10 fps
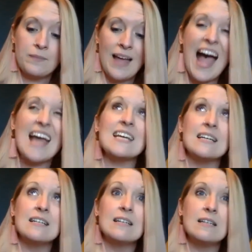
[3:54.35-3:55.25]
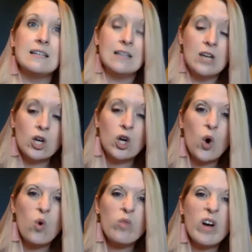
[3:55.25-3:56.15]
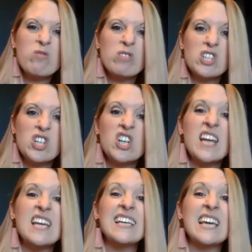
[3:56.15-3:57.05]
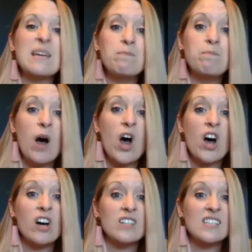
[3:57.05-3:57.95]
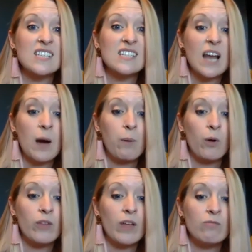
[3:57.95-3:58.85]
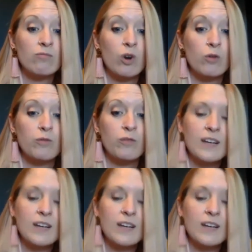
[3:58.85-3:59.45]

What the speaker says: Hey, look at all those cheeky birds still up on their roof.